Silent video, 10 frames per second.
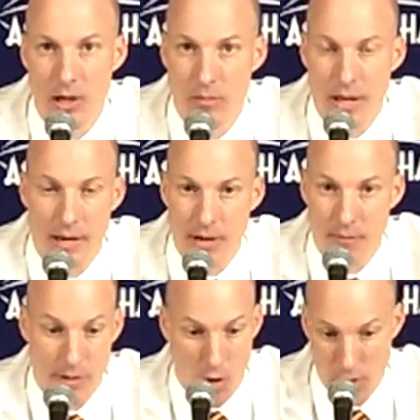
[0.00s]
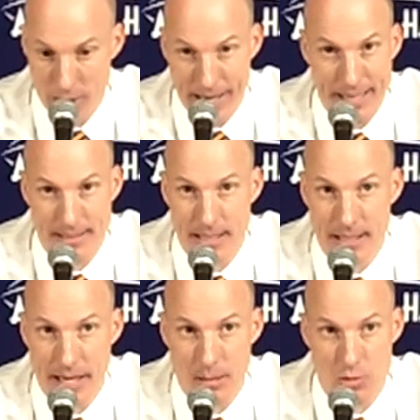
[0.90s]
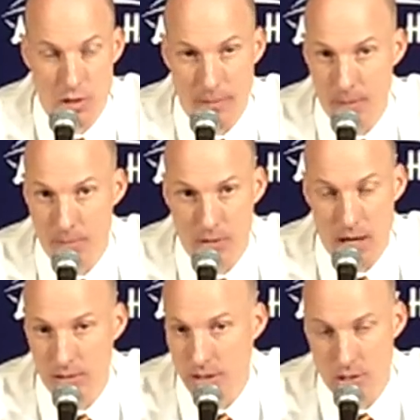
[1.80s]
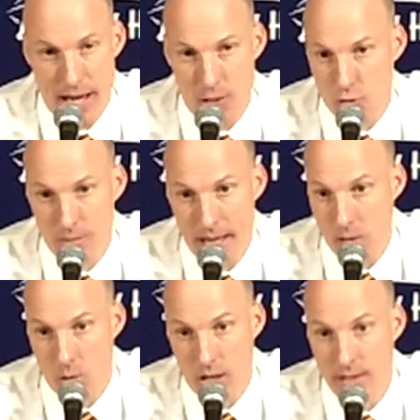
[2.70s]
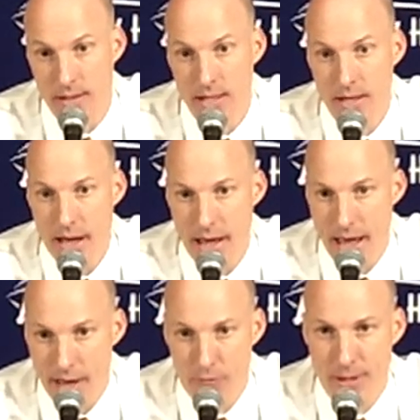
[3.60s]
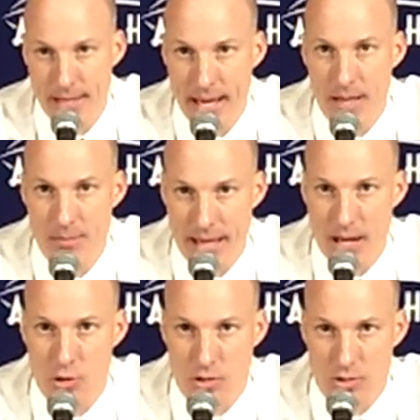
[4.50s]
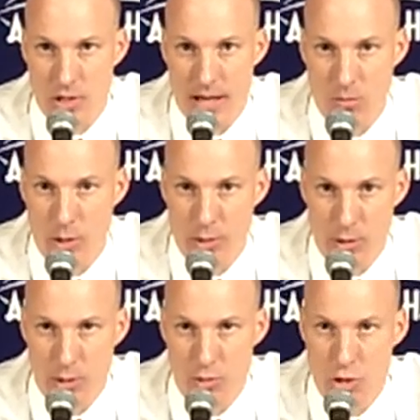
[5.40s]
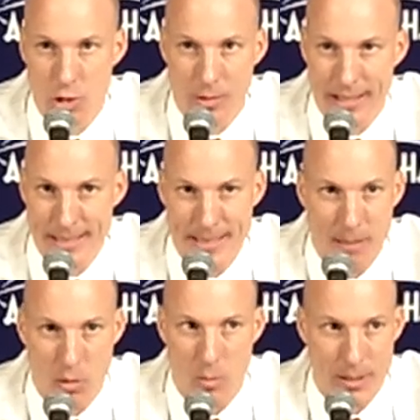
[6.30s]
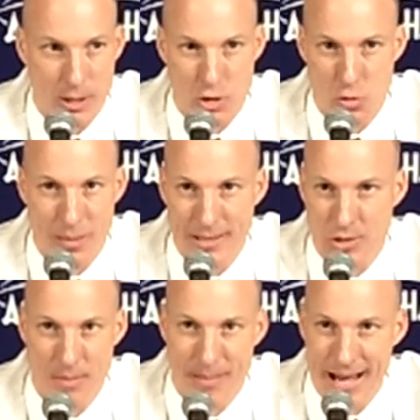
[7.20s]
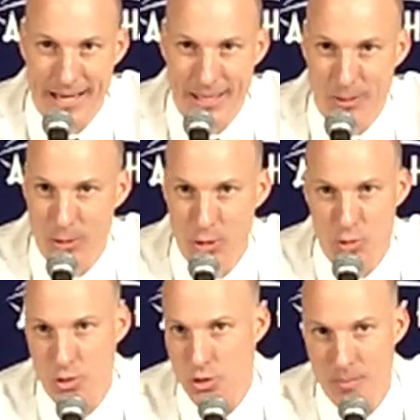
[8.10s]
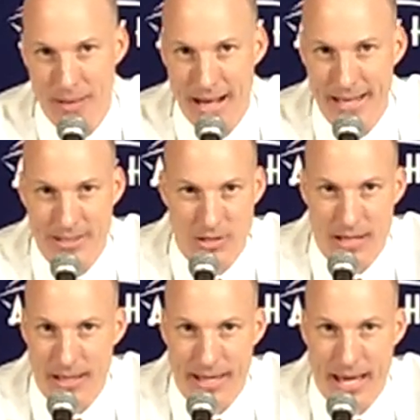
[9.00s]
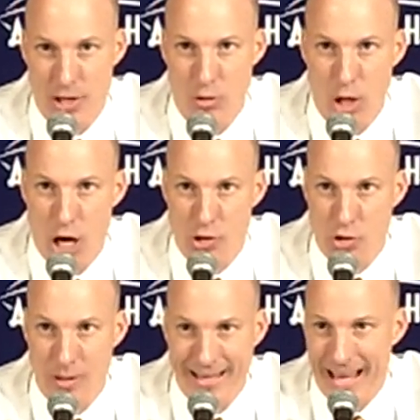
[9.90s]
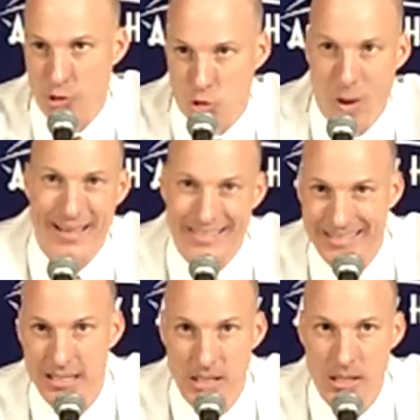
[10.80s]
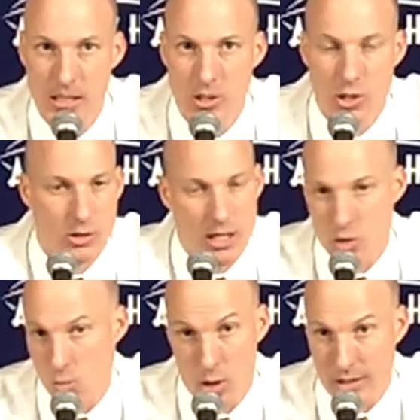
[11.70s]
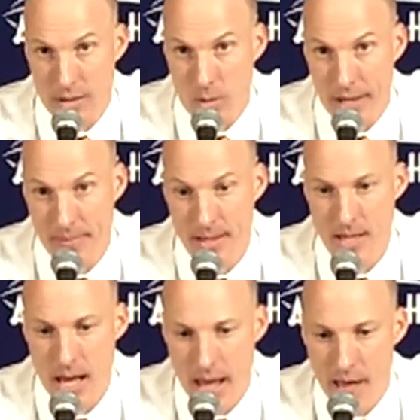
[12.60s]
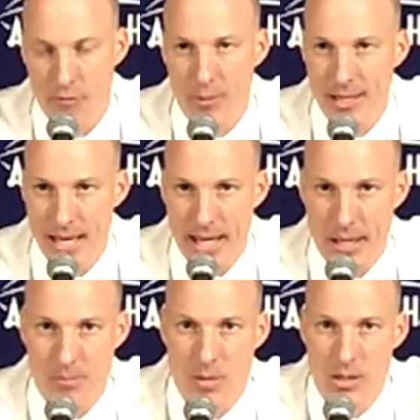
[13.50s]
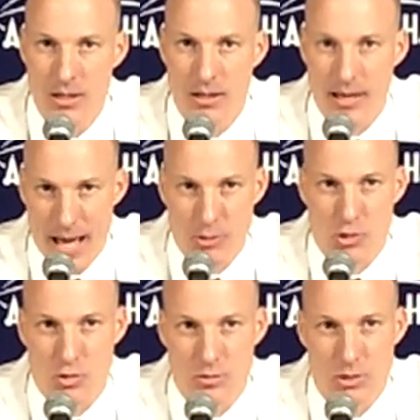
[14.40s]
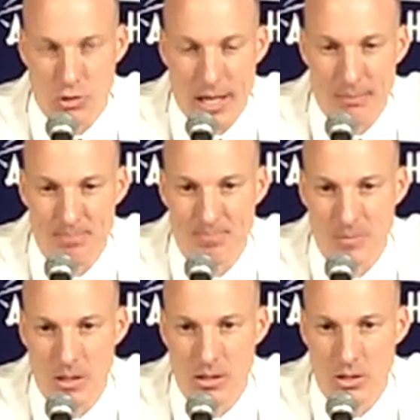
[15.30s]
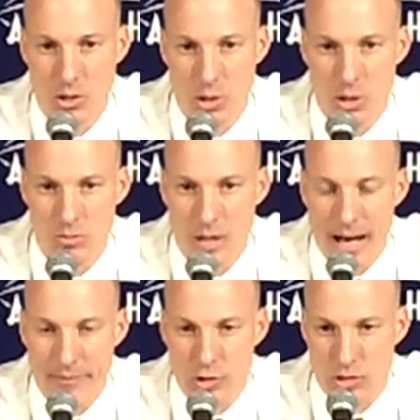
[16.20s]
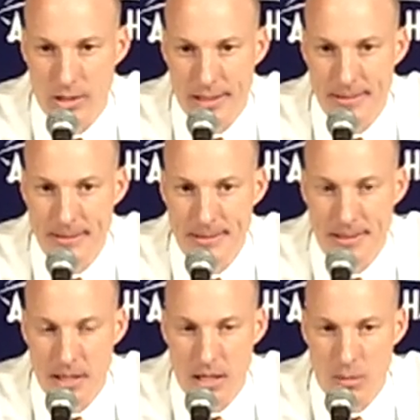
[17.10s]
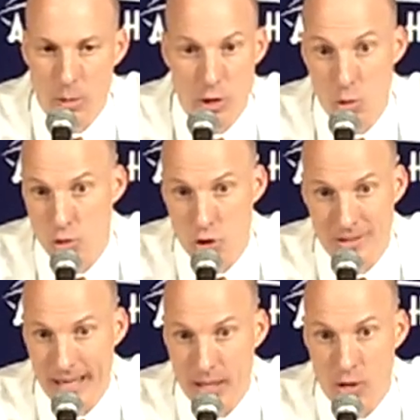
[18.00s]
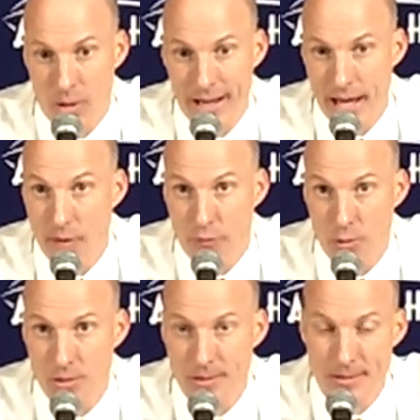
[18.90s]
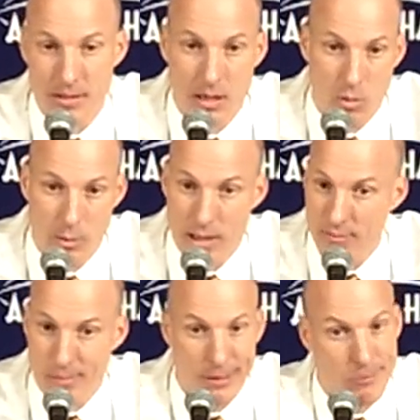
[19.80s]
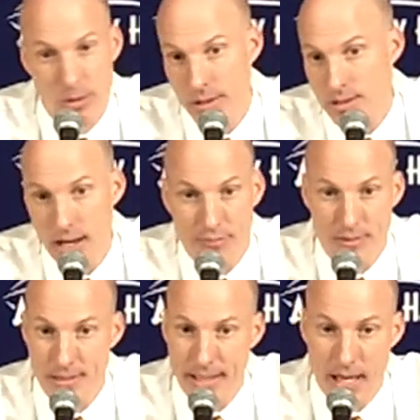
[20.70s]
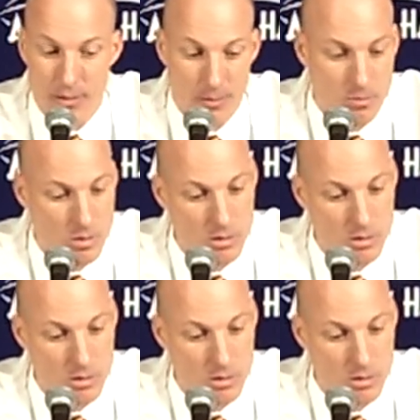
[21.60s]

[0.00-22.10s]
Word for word: mean, you got 18 games. I've been telling these guys from day one, every game counts the same, win or lose. You don't get double because you beat somebody or lose to somebody. It's not like, hey, you lost, so that counts twice. You know, it doesn't work that way. Every game counts the same. You know, obviously, we knew it was going to take a great effort, and we were going to have to be really tough and together